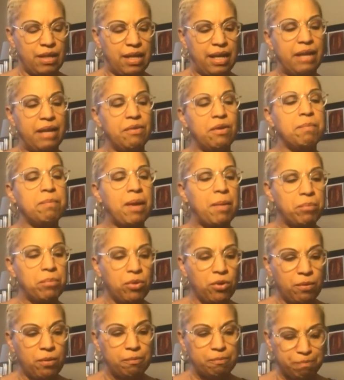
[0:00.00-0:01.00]

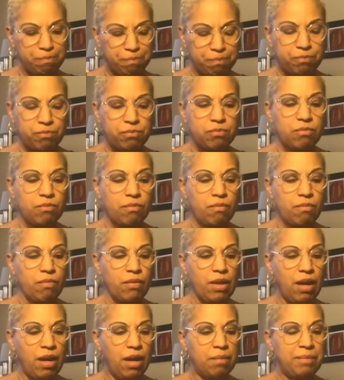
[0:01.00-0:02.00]
remember
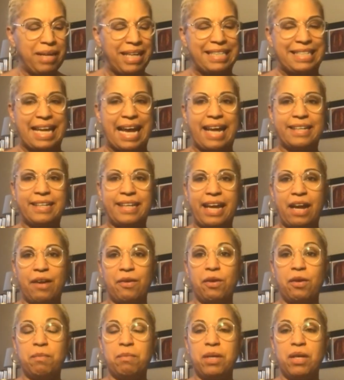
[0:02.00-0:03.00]
my dad
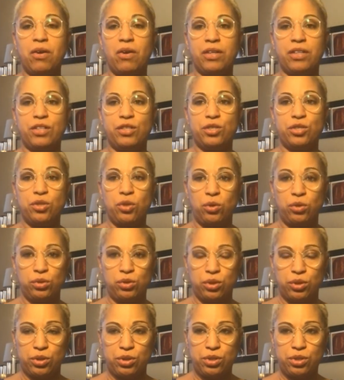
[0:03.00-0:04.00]
carrying me on his
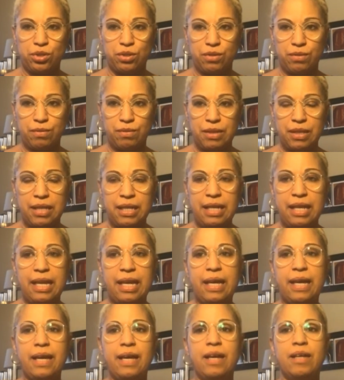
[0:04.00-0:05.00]
shoulders,
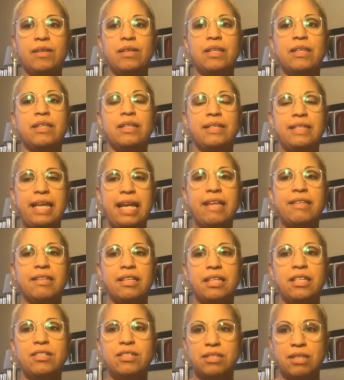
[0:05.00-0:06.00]
and the day that
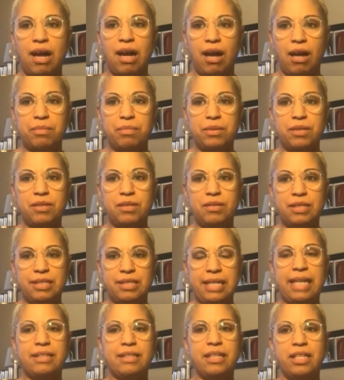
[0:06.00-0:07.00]
he
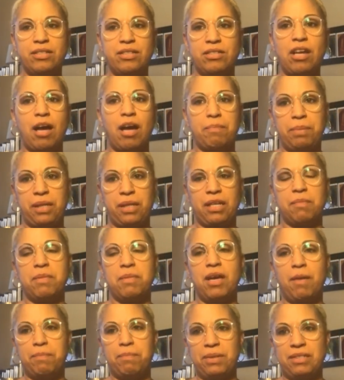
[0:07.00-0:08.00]
stopped picking
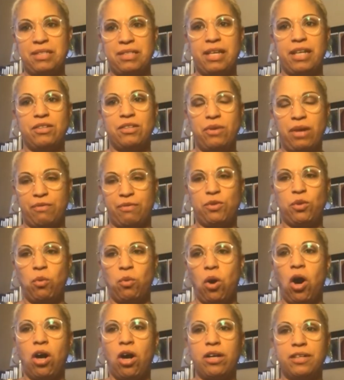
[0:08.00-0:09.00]
me up and said, you have to
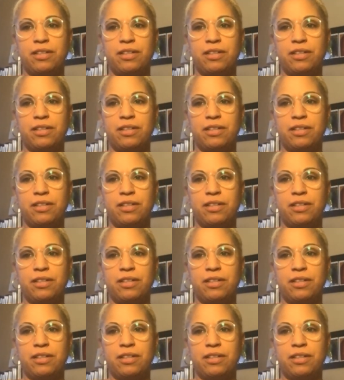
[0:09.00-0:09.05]
walk.